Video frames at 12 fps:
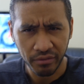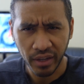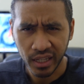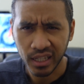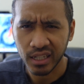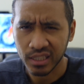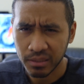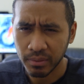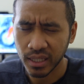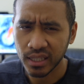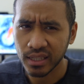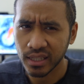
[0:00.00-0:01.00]
If I can
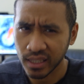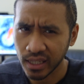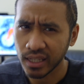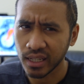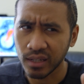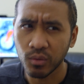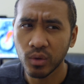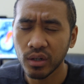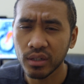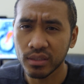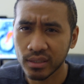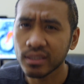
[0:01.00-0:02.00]
explain it in
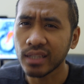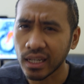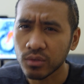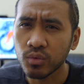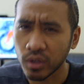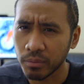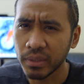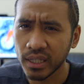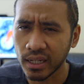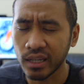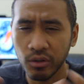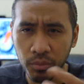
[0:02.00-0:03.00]
words, that's what it'd
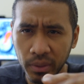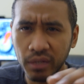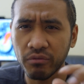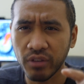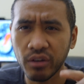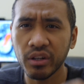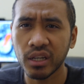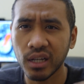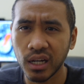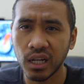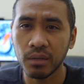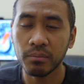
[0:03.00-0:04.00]
be like. It would be very
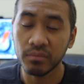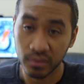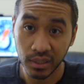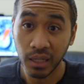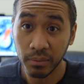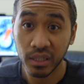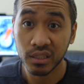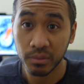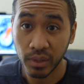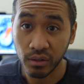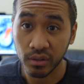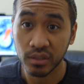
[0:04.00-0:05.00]
calm typing
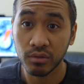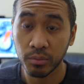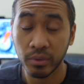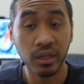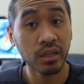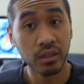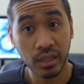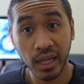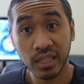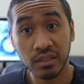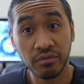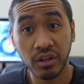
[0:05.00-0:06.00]
experience. It's
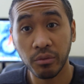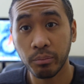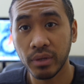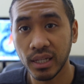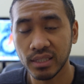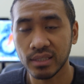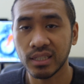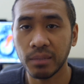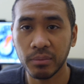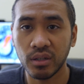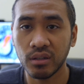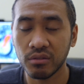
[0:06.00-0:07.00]
actually very pleasant
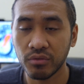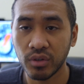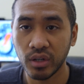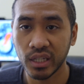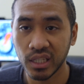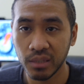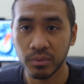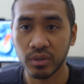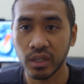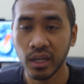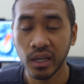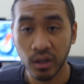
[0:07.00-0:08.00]
typing on a Dvorak
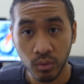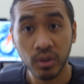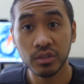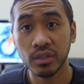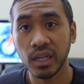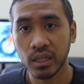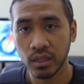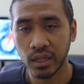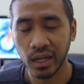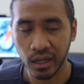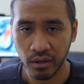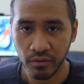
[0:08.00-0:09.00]
keyboard. Once you get
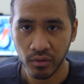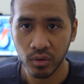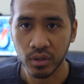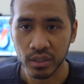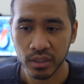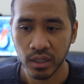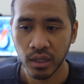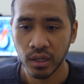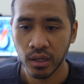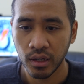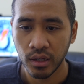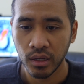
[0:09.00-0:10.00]
good at it, of course.
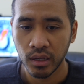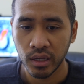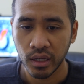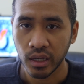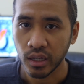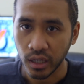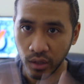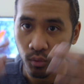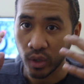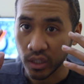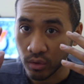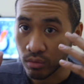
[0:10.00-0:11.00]

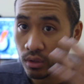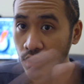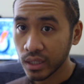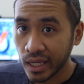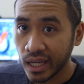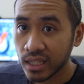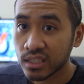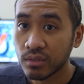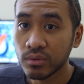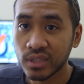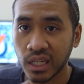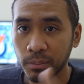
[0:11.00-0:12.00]
When you look at
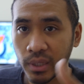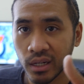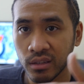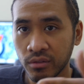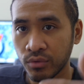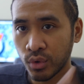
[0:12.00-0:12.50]
someone typing on a